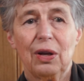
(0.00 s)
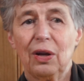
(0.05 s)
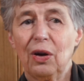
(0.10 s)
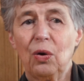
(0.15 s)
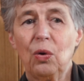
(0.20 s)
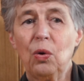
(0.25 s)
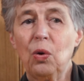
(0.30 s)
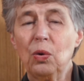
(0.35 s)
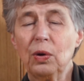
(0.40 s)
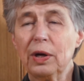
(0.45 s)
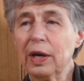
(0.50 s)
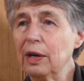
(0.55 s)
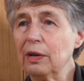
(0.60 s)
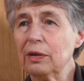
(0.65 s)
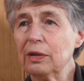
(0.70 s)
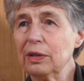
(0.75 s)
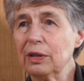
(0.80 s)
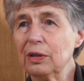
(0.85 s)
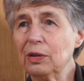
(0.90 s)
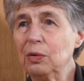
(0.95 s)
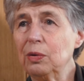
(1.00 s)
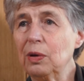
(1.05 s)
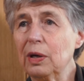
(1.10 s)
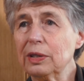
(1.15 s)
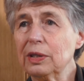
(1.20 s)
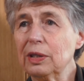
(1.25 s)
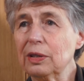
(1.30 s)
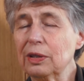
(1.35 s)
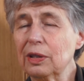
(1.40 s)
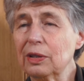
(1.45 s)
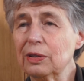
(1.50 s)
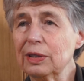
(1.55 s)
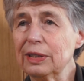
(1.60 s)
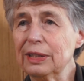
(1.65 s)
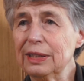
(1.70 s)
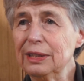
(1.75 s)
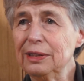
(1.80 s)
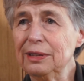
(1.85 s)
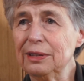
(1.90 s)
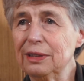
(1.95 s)
or going quite a long
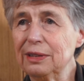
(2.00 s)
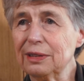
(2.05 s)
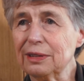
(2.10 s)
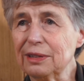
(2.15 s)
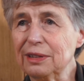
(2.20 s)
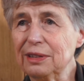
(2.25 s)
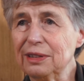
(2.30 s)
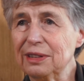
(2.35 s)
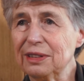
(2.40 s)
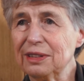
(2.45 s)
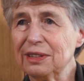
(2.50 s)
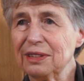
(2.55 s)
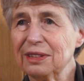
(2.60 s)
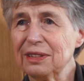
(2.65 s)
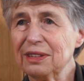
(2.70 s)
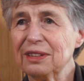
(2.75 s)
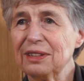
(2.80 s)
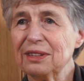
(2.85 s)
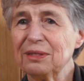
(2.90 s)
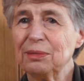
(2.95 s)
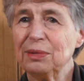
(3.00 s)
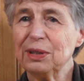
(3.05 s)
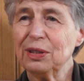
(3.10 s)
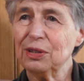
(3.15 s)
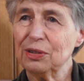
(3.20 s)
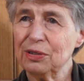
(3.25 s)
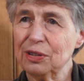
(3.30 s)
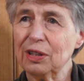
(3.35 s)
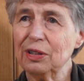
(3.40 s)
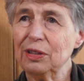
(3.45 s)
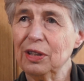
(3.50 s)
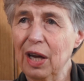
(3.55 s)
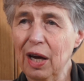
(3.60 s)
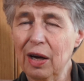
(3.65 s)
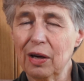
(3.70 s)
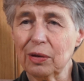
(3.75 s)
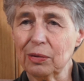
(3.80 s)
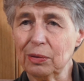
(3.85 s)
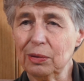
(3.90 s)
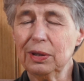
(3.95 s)
distance because I
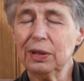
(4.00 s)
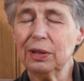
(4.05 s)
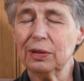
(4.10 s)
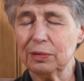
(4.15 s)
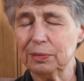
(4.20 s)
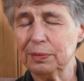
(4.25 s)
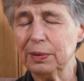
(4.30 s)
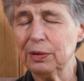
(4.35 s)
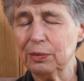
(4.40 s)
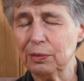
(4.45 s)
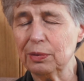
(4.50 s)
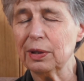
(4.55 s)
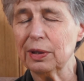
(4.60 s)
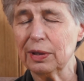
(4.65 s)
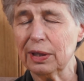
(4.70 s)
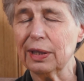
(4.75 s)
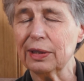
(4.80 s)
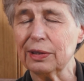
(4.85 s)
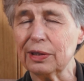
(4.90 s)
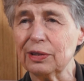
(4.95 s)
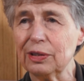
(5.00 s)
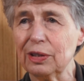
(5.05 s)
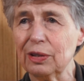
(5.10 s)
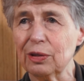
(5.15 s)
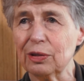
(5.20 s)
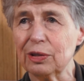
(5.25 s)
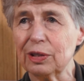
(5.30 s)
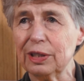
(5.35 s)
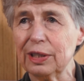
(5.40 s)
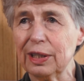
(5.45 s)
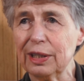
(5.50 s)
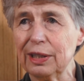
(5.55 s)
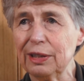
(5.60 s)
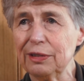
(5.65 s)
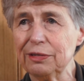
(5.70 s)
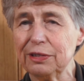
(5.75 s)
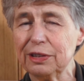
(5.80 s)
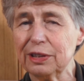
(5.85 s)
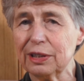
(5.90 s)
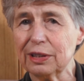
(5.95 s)
know he'll be well look, looked
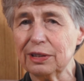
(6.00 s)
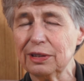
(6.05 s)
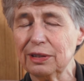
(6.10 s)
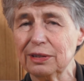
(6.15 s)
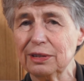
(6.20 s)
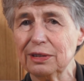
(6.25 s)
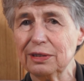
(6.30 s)
after.